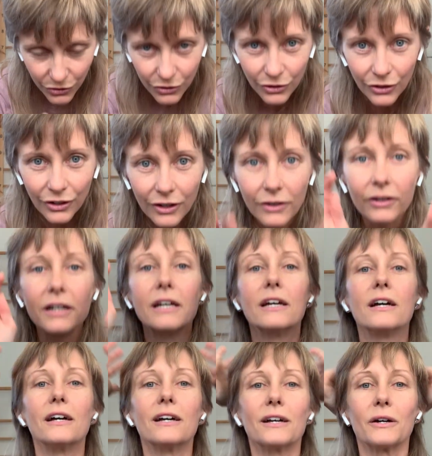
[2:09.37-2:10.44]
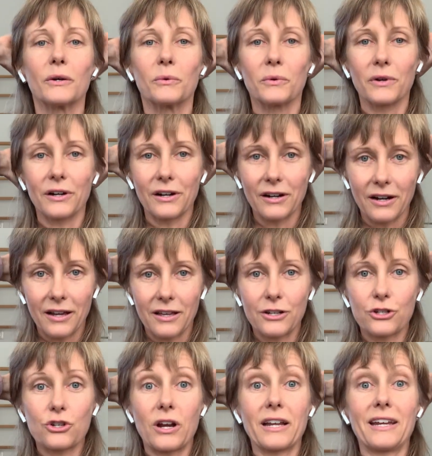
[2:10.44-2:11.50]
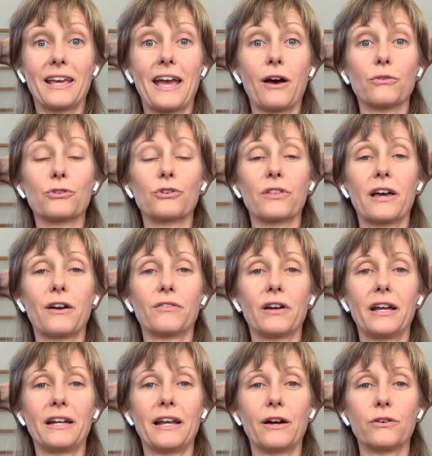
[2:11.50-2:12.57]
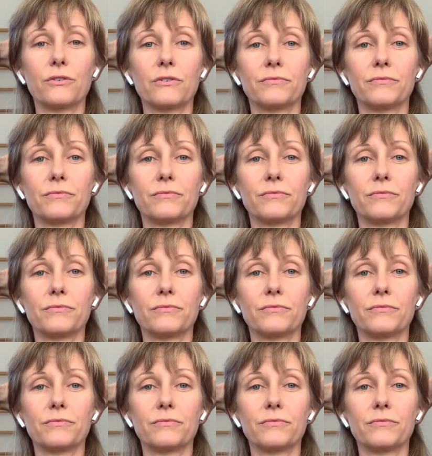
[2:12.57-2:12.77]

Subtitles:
You know, we're trying to counter that right now.